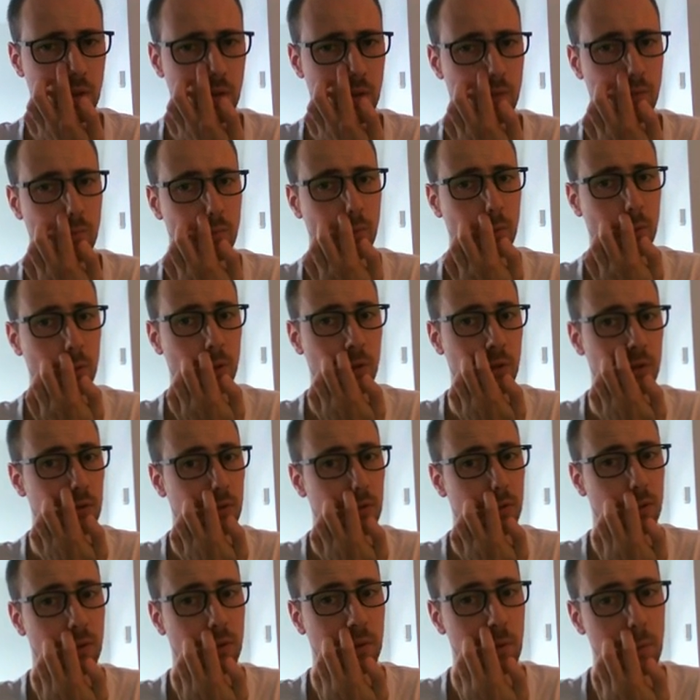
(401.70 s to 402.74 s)

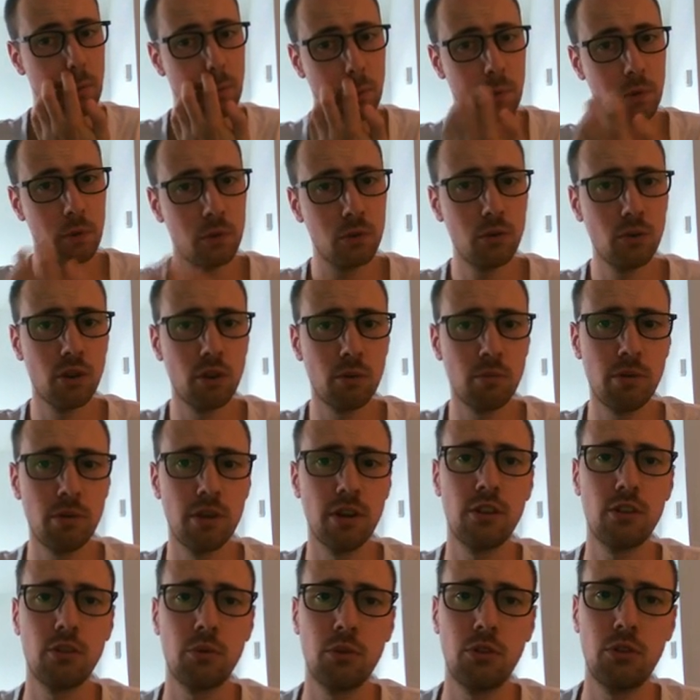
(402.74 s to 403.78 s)
because two other
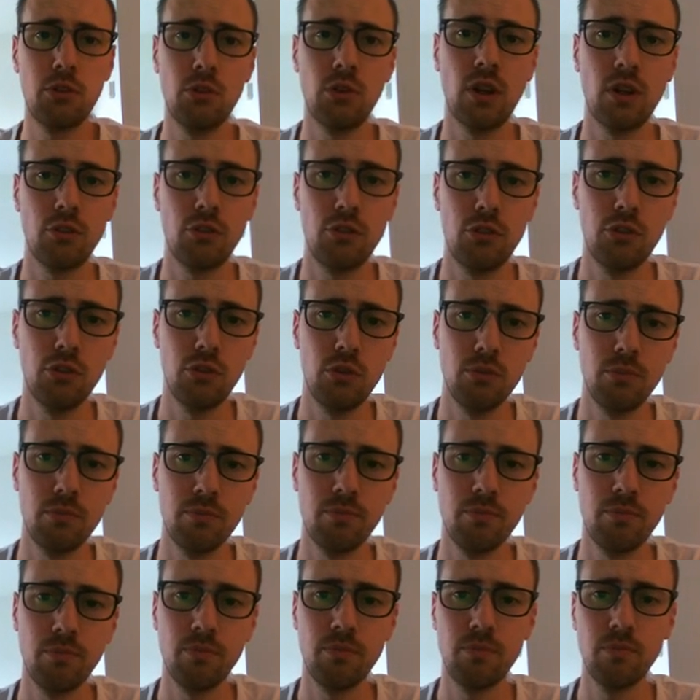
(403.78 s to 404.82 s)
players with 2 out of 2
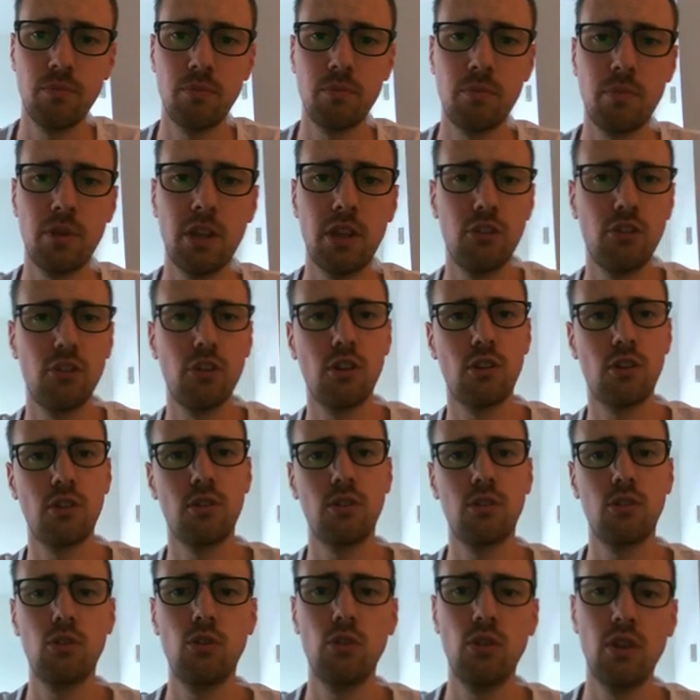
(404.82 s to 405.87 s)
played each other,
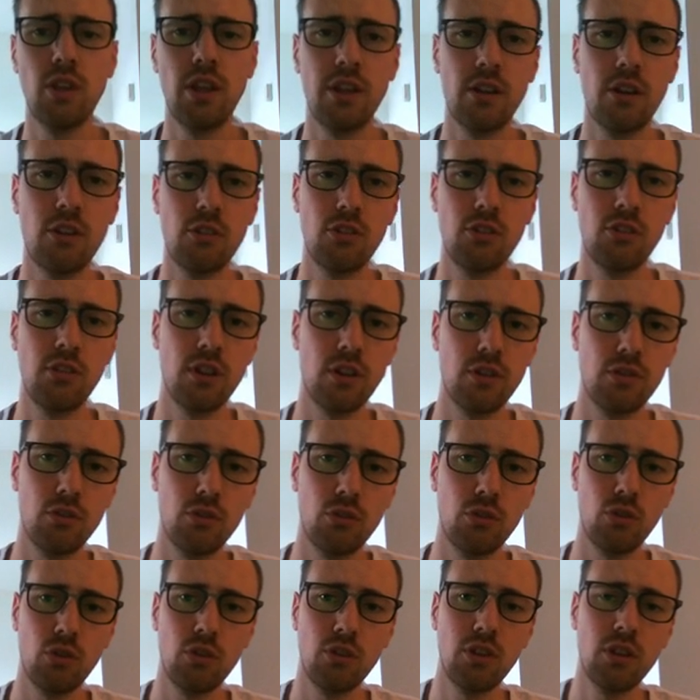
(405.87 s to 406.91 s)
Koen Leenhouts and Dirk van
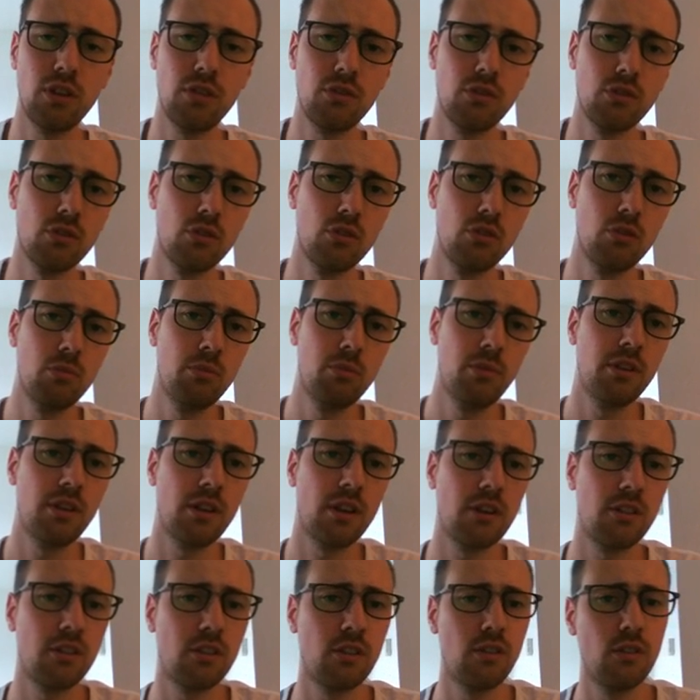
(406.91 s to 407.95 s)
Doorn. Dirk van Doorn, who beat
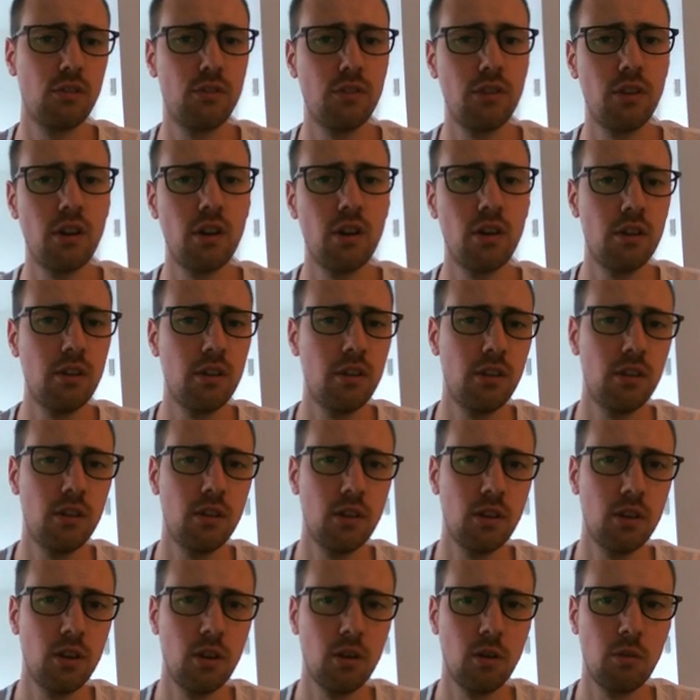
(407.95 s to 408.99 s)
Alexander Fier in the
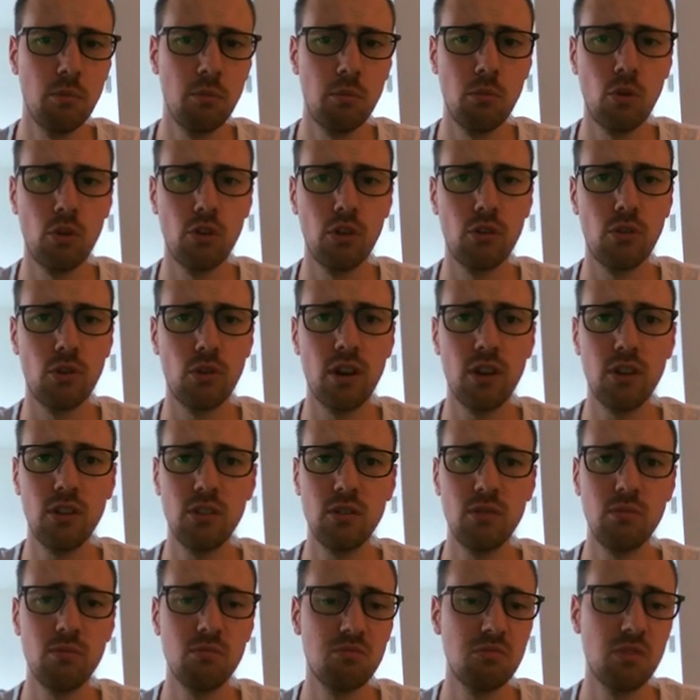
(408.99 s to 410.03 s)
morning round.
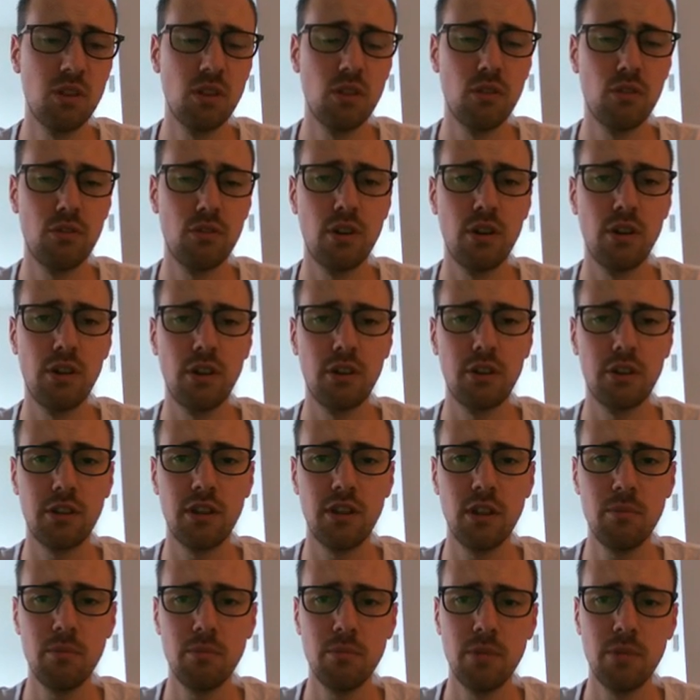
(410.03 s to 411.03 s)
Very nice game.